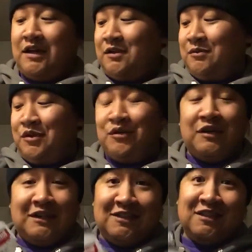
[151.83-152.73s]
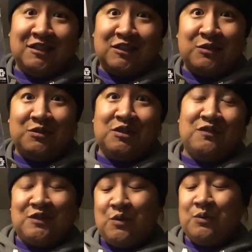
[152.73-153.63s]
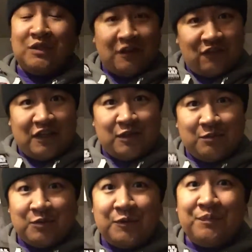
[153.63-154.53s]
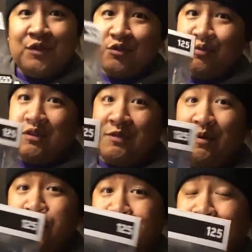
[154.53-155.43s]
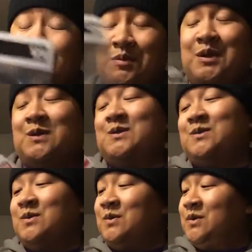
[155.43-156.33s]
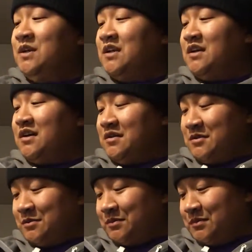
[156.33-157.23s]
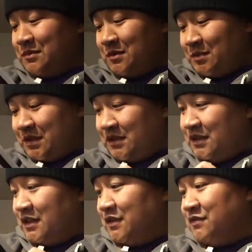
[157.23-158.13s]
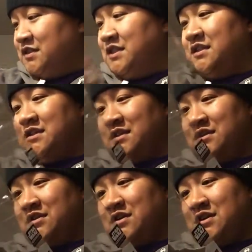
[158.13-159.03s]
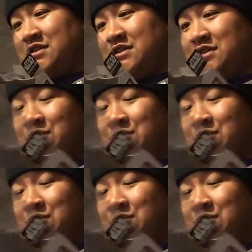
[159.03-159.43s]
item, you know, and it's an exclusive. It's only available through the Smuggler Bounty Box, so, but I love the detail. The Tauntaun's